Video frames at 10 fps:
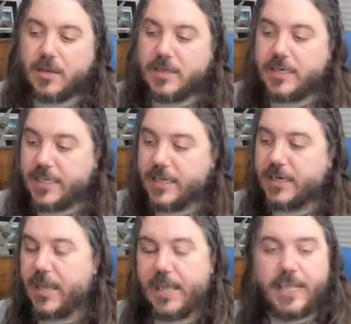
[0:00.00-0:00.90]

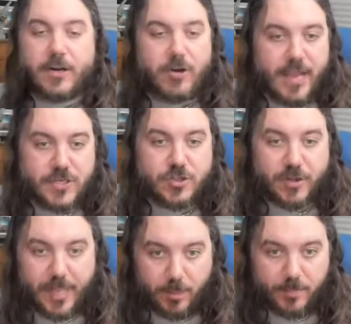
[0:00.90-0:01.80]
needed international
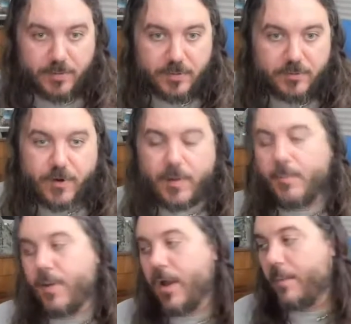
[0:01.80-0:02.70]
help
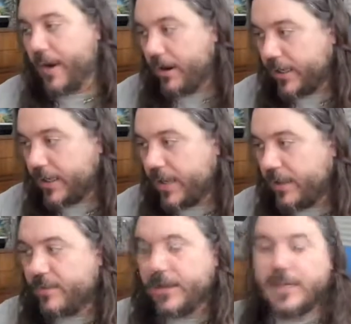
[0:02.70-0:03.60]
from America,
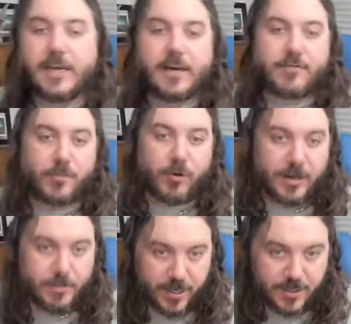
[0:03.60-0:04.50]
they needed it from
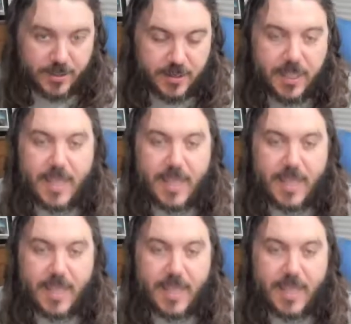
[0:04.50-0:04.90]
Great Britain,